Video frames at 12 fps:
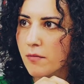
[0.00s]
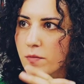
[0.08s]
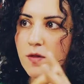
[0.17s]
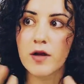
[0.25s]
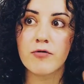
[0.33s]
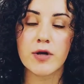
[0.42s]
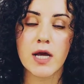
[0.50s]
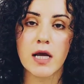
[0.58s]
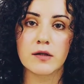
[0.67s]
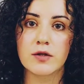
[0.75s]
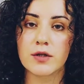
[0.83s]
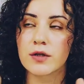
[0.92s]
the
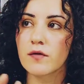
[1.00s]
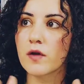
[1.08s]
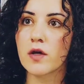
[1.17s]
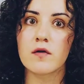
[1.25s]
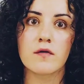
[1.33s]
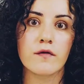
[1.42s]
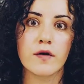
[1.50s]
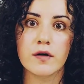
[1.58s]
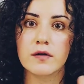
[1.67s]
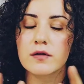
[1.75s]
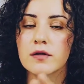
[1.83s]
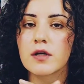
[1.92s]
creator, the
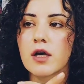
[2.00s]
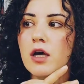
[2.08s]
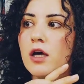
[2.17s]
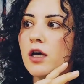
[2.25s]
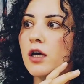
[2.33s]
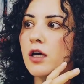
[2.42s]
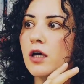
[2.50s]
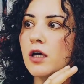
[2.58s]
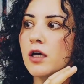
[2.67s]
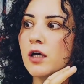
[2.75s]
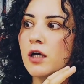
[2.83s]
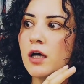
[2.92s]
universe,
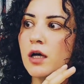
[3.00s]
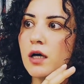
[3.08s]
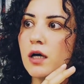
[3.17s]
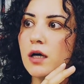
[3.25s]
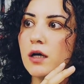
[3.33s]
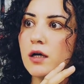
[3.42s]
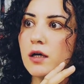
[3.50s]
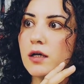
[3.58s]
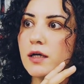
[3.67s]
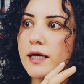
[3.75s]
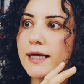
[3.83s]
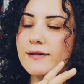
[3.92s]

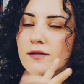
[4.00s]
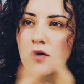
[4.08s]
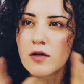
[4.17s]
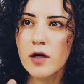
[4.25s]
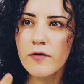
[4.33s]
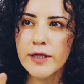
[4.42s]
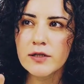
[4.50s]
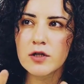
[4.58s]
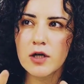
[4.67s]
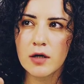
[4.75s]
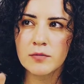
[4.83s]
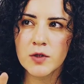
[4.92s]
it's not going to
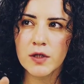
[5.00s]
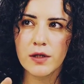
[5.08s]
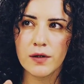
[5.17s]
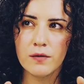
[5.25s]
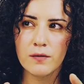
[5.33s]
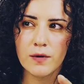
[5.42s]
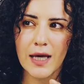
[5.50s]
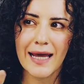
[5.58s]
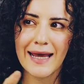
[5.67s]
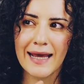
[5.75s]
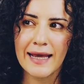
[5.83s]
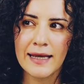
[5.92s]
come to you
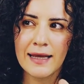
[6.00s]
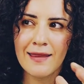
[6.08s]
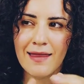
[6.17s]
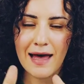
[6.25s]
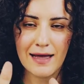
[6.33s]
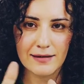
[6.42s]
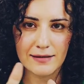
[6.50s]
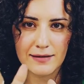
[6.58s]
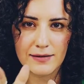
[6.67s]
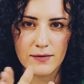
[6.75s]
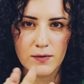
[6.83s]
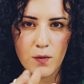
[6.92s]
in
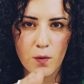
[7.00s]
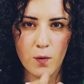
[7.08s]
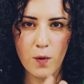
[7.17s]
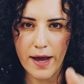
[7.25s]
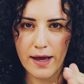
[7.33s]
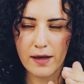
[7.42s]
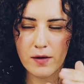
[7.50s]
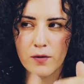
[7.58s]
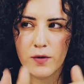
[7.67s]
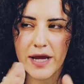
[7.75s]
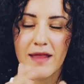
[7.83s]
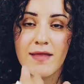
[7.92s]
that way
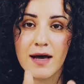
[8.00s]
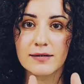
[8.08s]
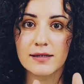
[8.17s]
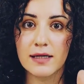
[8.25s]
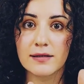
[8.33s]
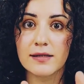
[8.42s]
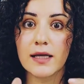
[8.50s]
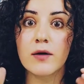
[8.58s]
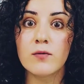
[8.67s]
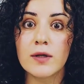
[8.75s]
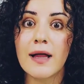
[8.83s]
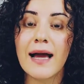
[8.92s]
or in that sense. It
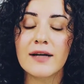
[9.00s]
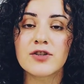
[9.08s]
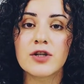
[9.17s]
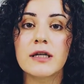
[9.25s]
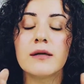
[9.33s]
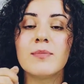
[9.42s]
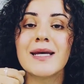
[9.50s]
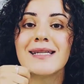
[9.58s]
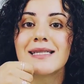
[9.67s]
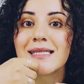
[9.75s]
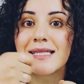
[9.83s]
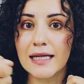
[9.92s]
will actually be
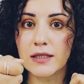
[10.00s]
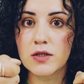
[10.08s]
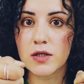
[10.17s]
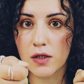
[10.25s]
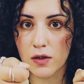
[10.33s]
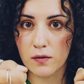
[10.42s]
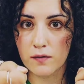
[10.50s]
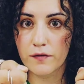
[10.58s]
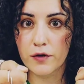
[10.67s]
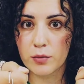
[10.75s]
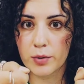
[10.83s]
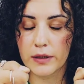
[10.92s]
said to you
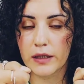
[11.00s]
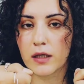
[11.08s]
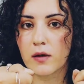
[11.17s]
verbally